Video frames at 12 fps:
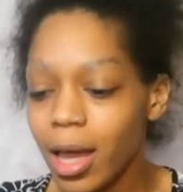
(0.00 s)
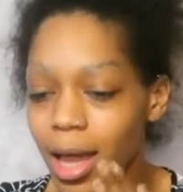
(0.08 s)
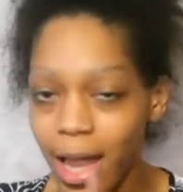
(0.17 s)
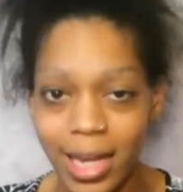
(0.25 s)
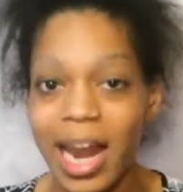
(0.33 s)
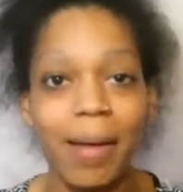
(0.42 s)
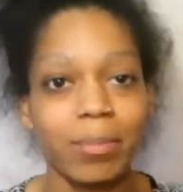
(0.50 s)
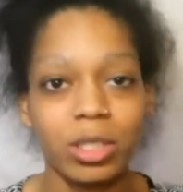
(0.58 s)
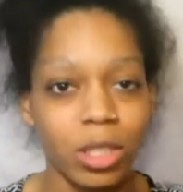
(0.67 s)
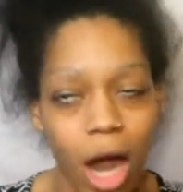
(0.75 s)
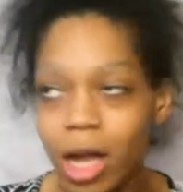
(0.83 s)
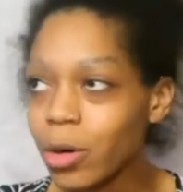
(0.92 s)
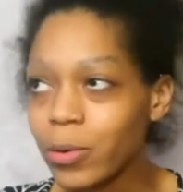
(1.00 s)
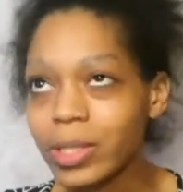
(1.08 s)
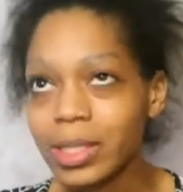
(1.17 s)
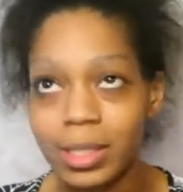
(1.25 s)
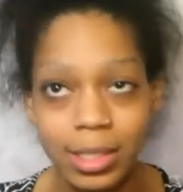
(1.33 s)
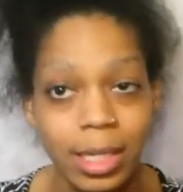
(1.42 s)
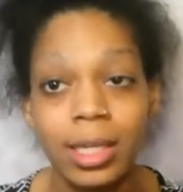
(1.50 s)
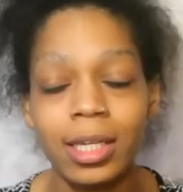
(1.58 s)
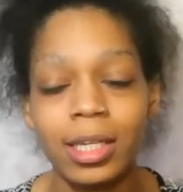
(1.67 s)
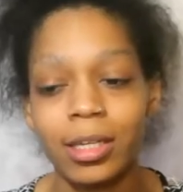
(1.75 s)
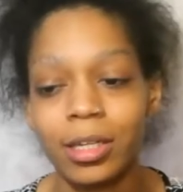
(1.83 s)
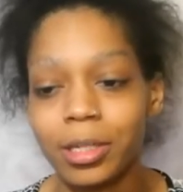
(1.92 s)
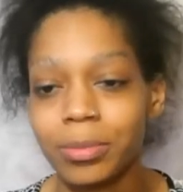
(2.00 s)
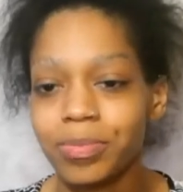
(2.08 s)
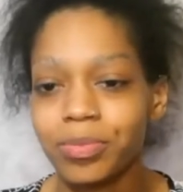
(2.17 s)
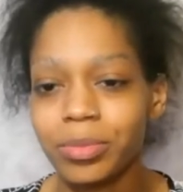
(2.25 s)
And I'm not going to sit here